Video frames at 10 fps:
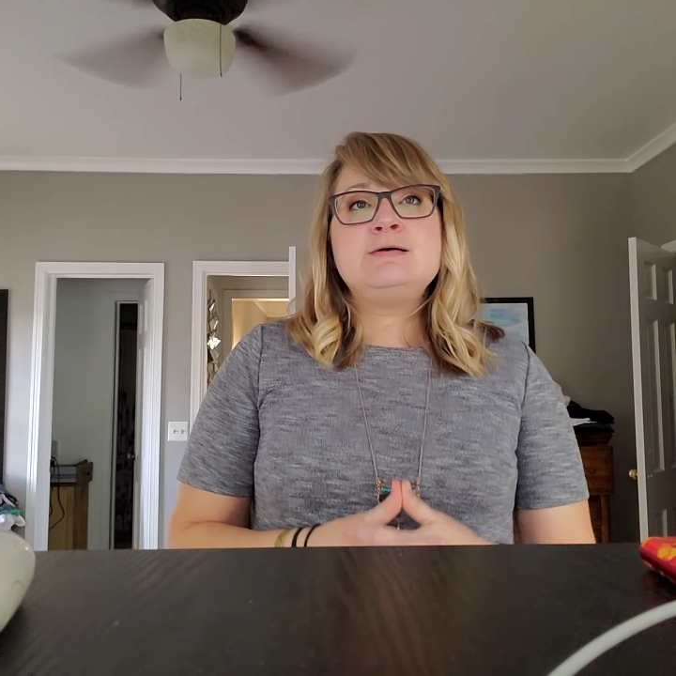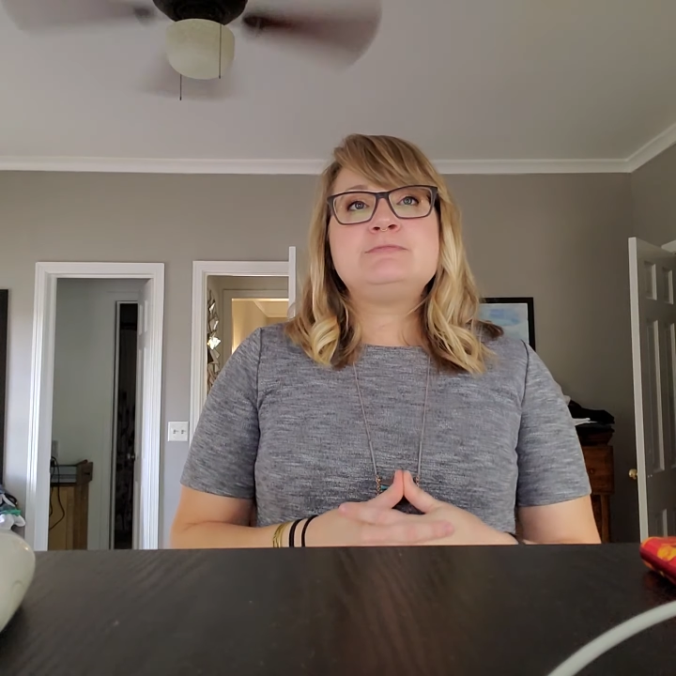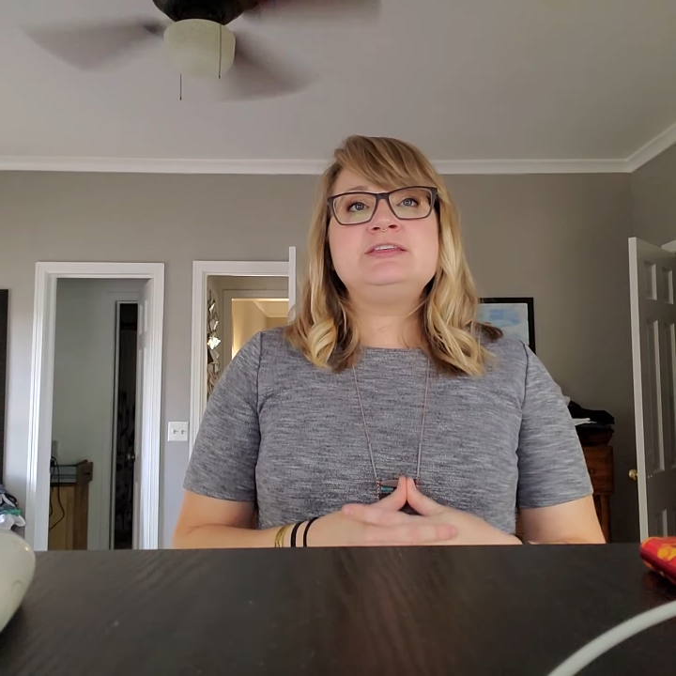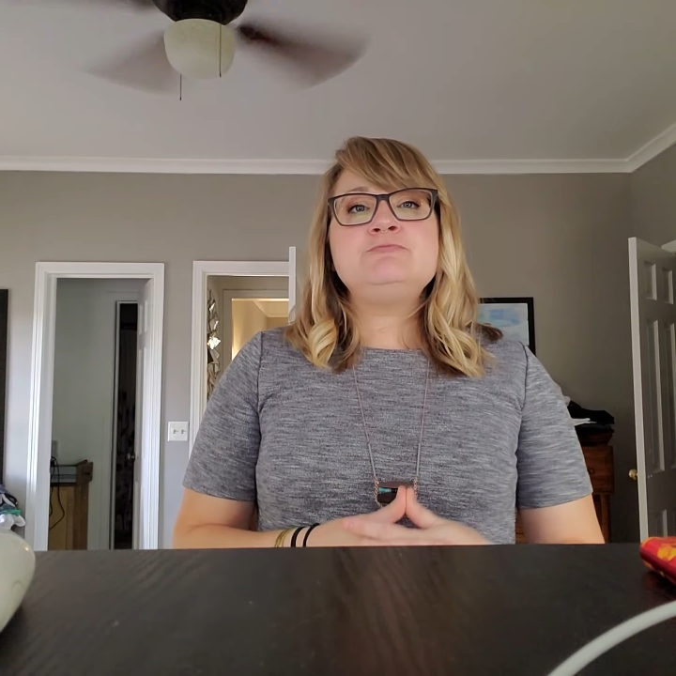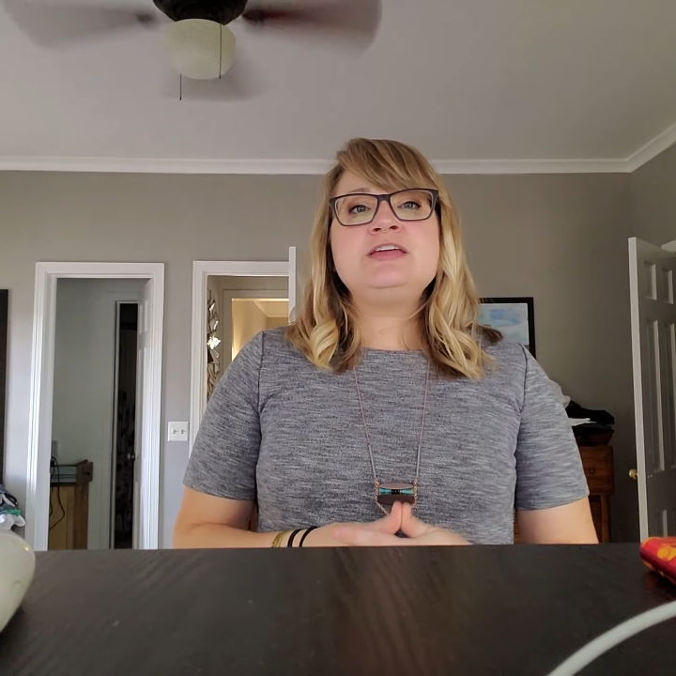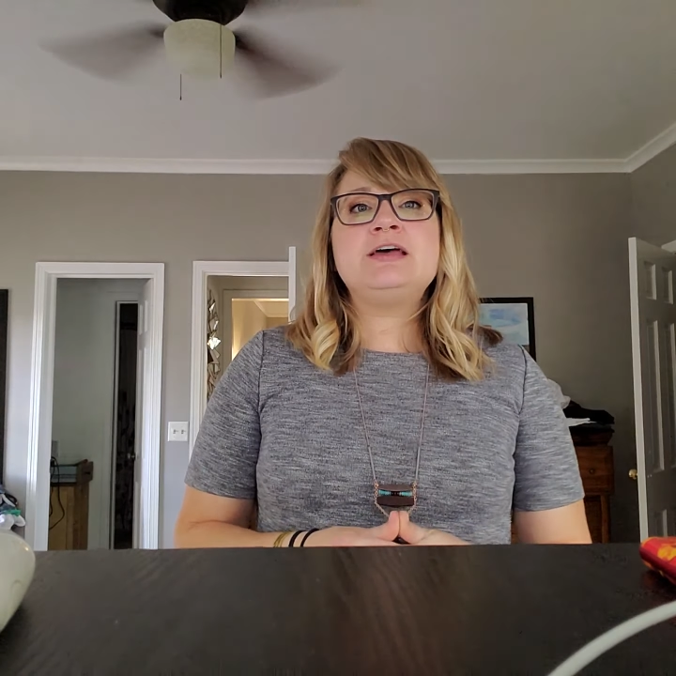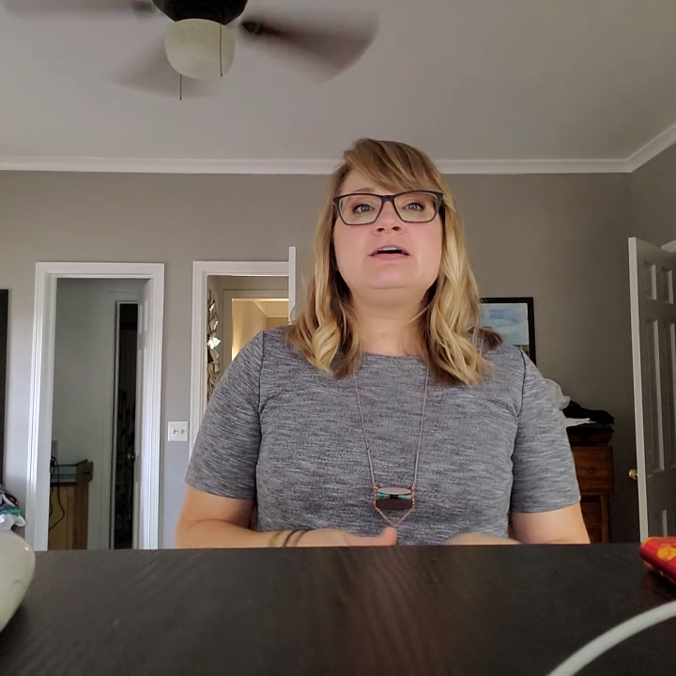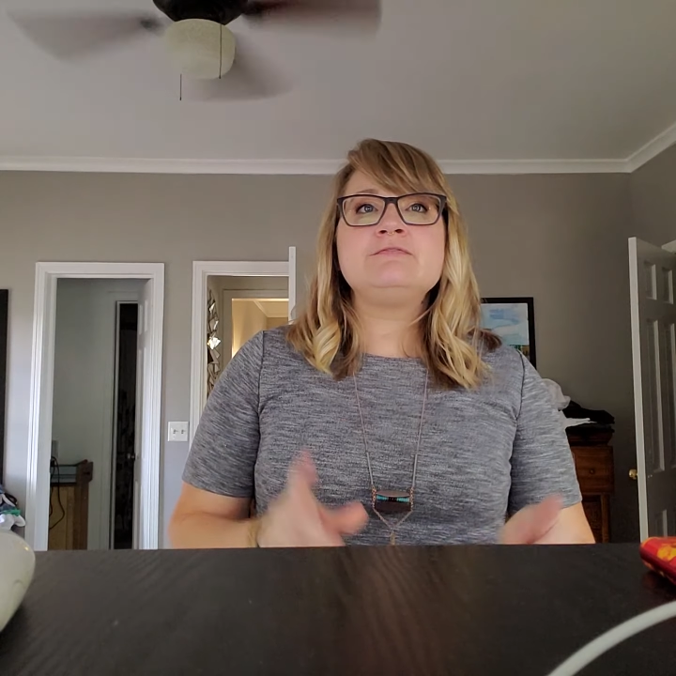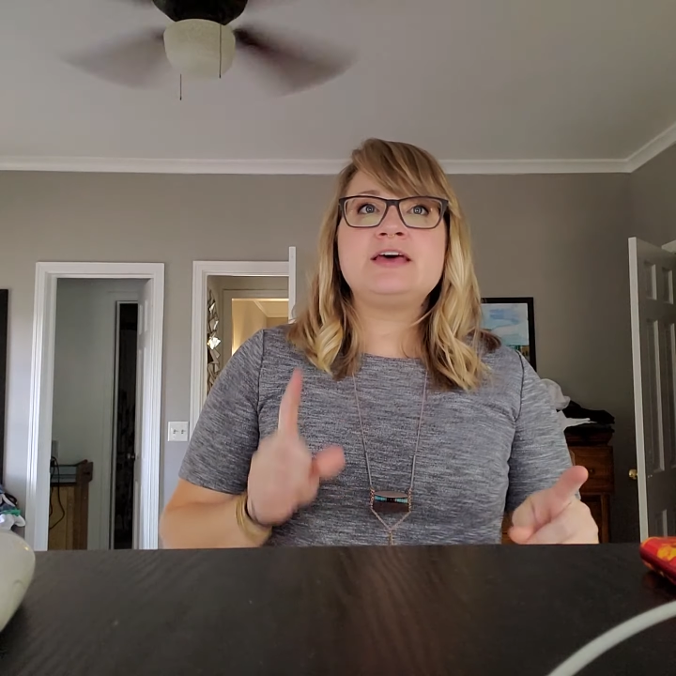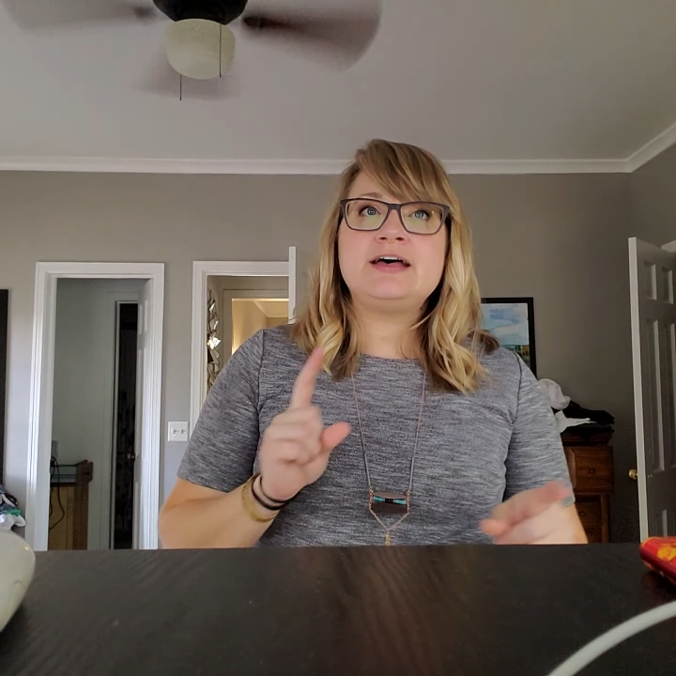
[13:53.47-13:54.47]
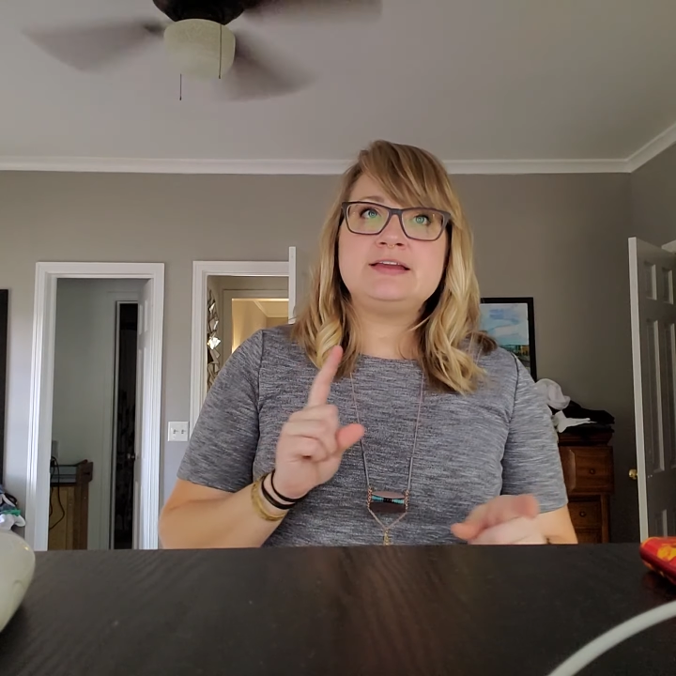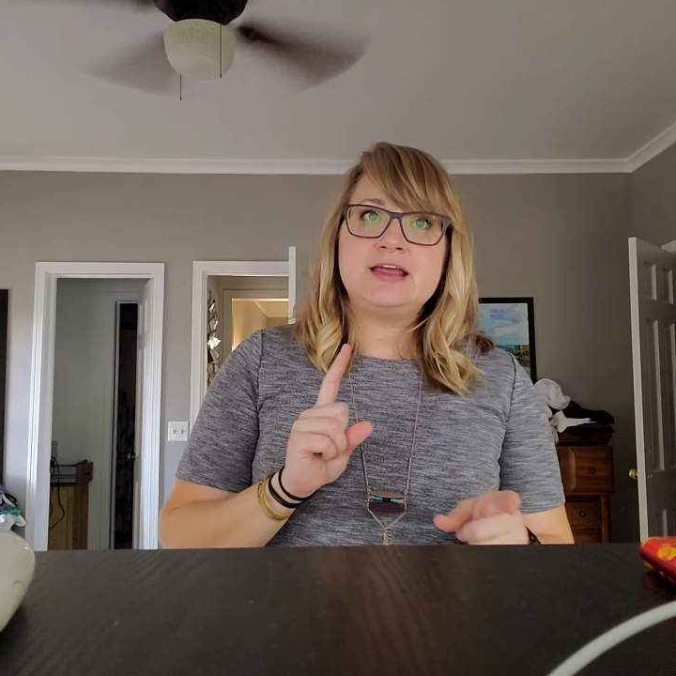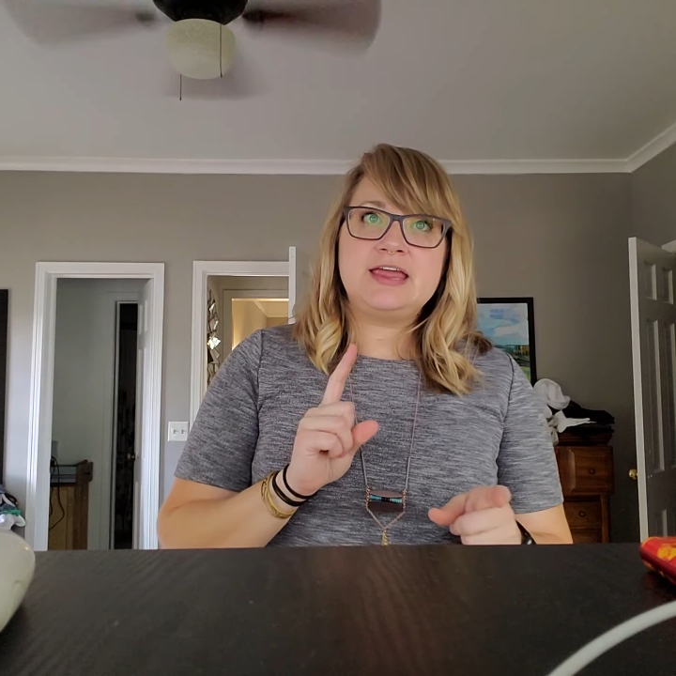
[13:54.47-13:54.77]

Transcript: But then we have that